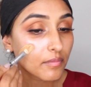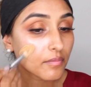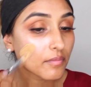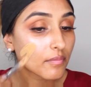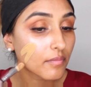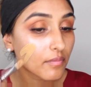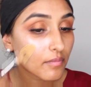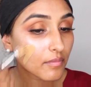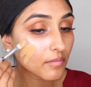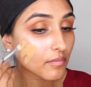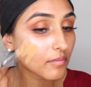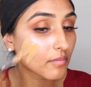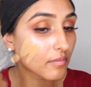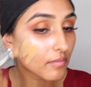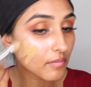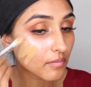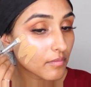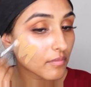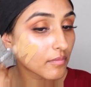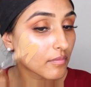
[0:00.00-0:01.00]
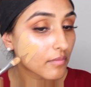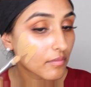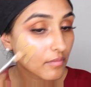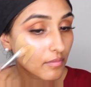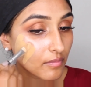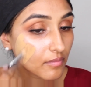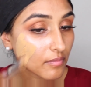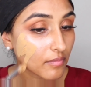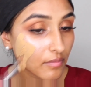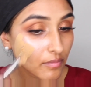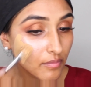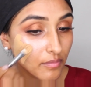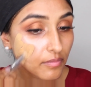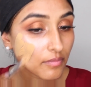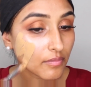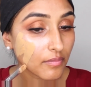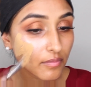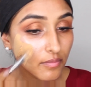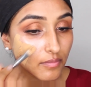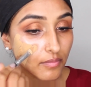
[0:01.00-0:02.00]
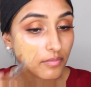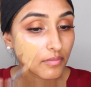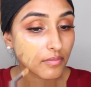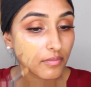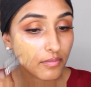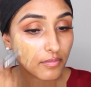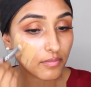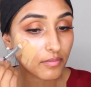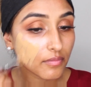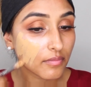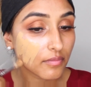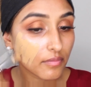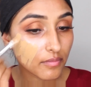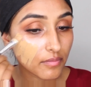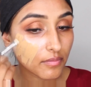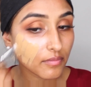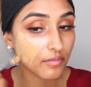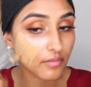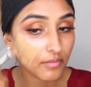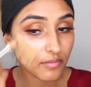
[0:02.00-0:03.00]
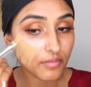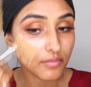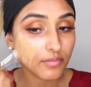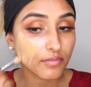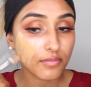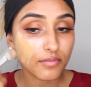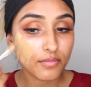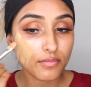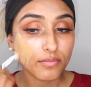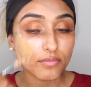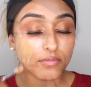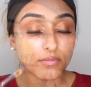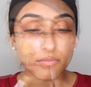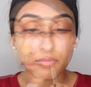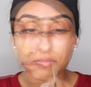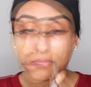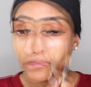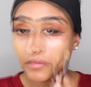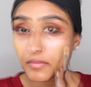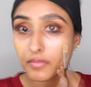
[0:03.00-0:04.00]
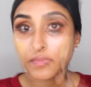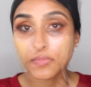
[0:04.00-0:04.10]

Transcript: I'm literally just going in with my Estee Lauder foundation.